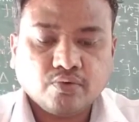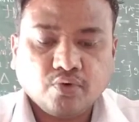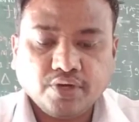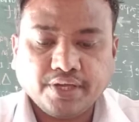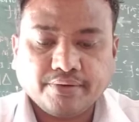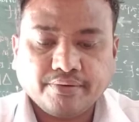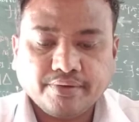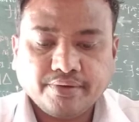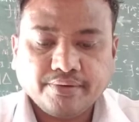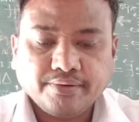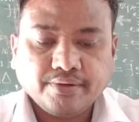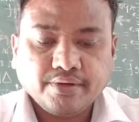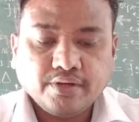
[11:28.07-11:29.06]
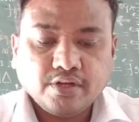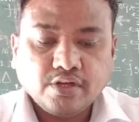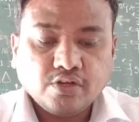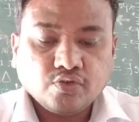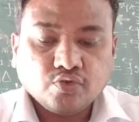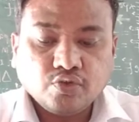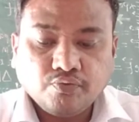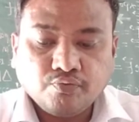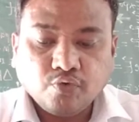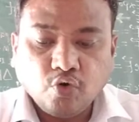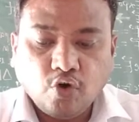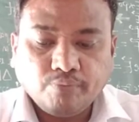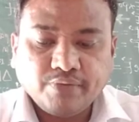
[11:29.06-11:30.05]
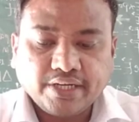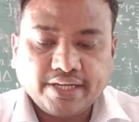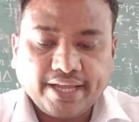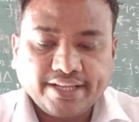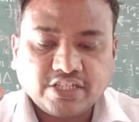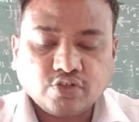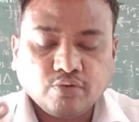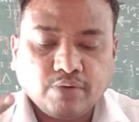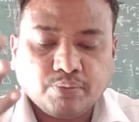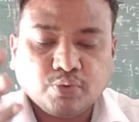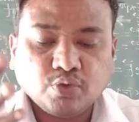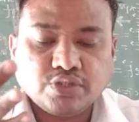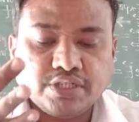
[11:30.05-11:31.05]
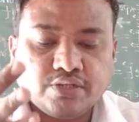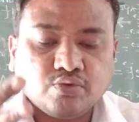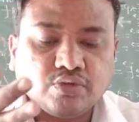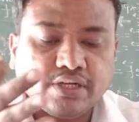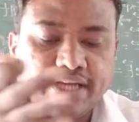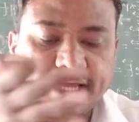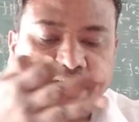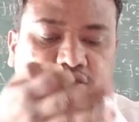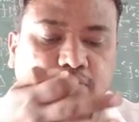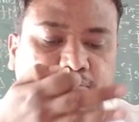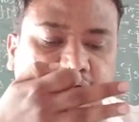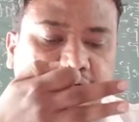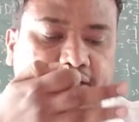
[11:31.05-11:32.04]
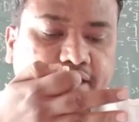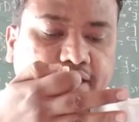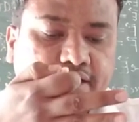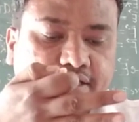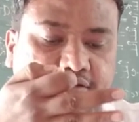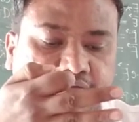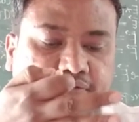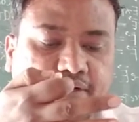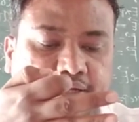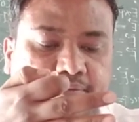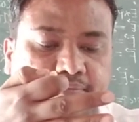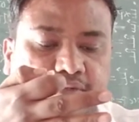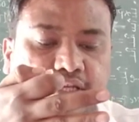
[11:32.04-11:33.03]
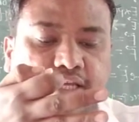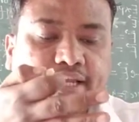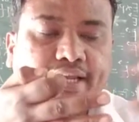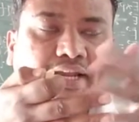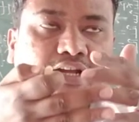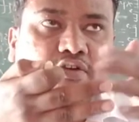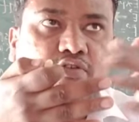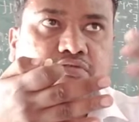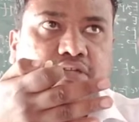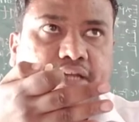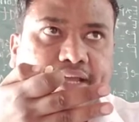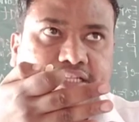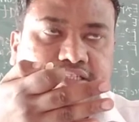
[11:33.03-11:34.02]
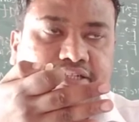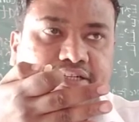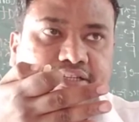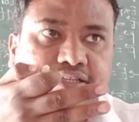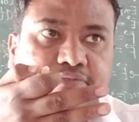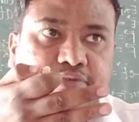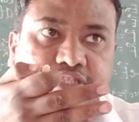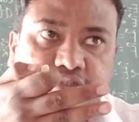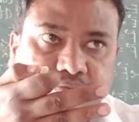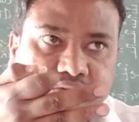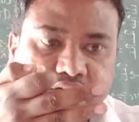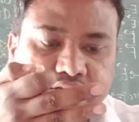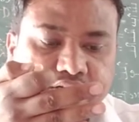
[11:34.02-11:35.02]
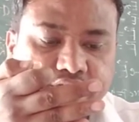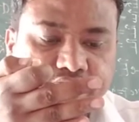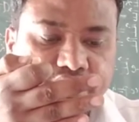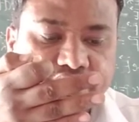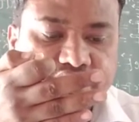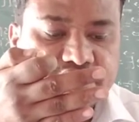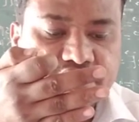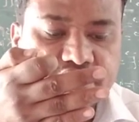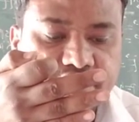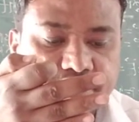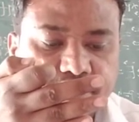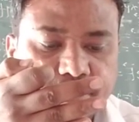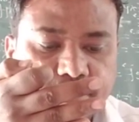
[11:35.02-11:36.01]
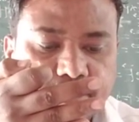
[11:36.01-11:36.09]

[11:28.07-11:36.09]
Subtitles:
Okay. The flow of the direction of opposite to the direction of applied electric field. Electrons are accelerated in presence of electric field. Is it correct?